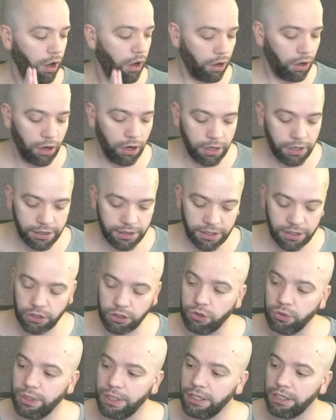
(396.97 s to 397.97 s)
I think
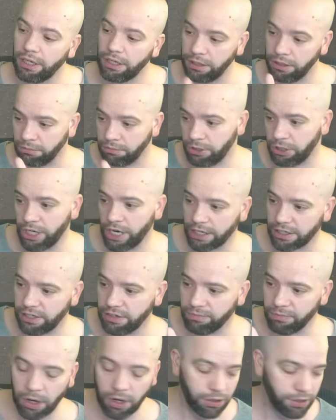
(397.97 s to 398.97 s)
you need an
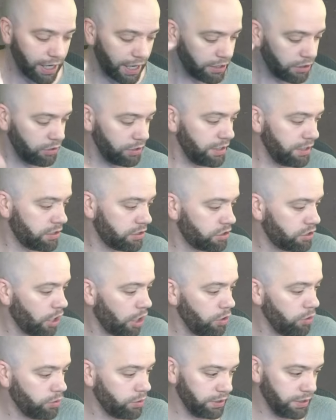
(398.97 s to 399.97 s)
objective marker and you need a
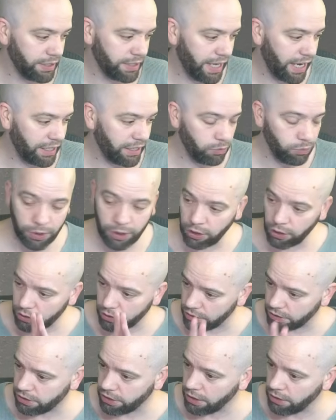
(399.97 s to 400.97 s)
token caddy. We'll look at
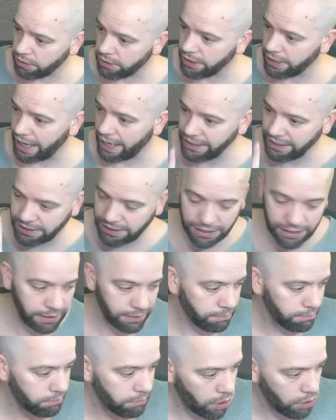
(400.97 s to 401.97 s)
the token caddies in a
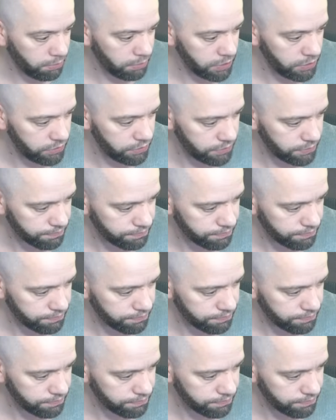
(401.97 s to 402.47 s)
moment.